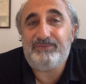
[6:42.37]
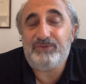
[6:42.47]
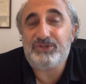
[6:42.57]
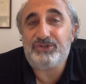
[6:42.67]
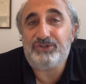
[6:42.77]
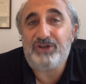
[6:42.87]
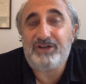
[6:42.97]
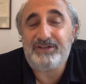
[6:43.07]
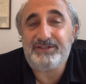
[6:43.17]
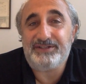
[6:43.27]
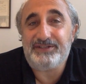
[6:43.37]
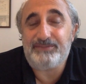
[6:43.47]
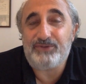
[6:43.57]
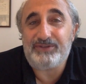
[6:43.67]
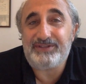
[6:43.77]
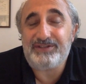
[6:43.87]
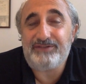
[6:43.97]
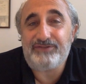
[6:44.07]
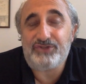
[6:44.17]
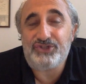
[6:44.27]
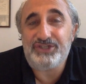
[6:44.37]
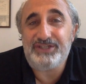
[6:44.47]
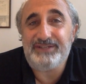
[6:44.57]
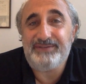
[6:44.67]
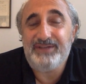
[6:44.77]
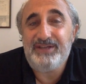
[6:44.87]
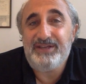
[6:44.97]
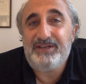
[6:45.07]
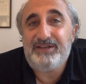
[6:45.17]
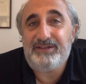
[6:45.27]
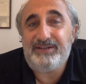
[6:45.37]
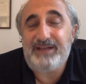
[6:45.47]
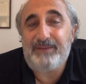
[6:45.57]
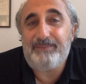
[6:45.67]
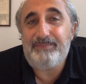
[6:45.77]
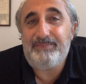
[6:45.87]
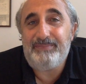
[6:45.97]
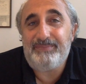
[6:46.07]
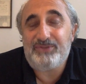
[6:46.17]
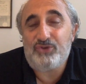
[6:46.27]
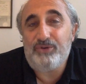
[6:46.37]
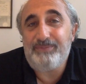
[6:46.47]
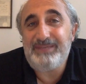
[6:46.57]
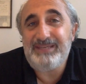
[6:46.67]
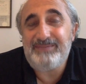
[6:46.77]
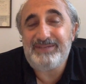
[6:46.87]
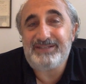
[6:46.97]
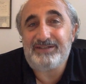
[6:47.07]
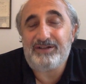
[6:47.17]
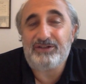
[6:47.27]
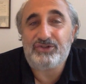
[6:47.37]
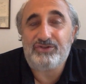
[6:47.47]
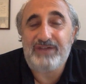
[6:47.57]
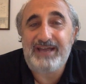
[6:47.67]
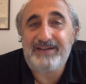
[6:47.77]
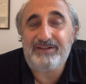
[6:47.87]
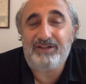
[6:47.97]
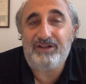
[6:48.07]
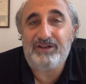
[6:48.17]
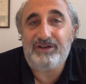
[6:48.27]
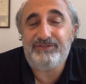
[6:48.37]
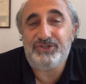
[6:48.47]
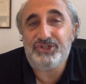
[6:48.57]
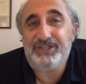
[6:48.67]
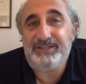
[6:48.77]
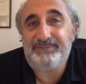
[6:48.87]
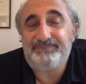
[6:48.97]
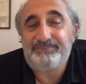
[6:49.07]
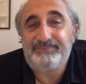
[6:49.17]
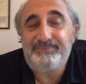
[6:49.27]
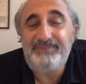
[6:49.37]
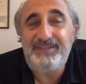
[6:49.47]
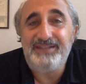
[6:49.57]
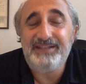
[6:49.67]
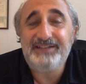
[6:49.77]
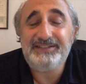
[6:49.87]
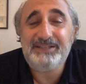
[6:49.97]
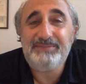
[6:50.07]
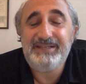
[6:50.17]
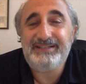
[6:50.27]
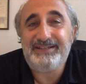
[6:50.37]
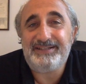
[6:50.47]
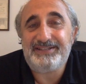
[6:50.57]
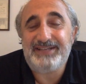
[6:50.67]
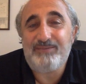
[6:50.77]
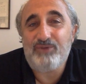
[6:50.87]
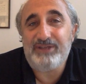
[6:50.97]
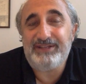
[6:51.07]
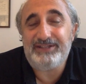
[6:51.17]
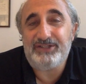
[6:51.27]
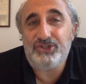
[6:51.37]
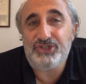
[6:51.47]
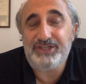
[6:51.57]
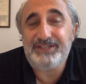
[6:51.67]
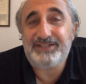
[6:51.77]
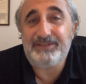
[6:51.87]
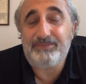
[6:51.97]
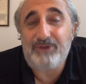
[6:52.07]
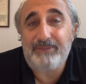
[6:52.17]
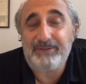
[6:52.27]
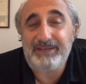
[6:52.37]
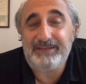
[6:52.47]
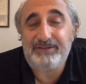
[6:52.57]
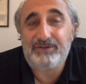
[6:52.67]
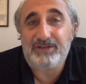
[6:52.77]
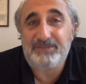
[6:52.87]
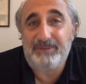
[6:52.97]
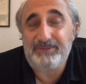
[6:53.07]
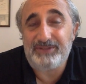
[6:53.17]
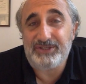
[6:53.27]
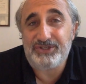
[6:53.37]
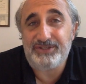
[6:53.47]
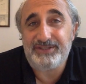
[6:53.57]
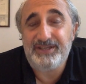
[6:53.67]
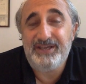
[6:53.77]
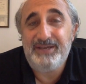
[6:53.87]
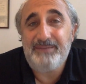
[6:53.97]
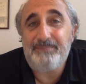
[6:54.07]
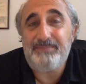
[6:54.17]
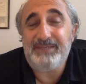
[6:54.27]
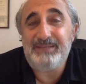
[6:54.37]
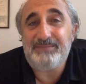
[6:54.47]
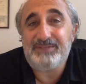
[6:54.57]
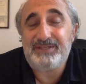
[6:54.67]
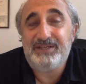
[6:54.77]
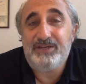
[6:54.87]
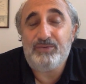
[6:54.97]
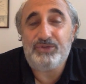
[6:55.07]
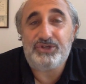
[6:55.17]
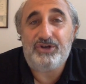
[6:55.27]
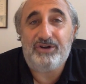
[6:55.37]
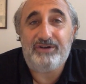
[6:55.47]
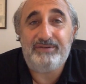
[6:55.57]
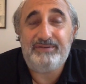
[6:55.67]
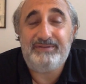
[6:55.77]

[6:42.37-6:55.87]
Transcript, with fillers: Richard Dawkins in his book, The Selfish Gene. Now, so a meme is the cultural analog of a gene. The idea being that in the same way that genes can propagate across populations, memes, which are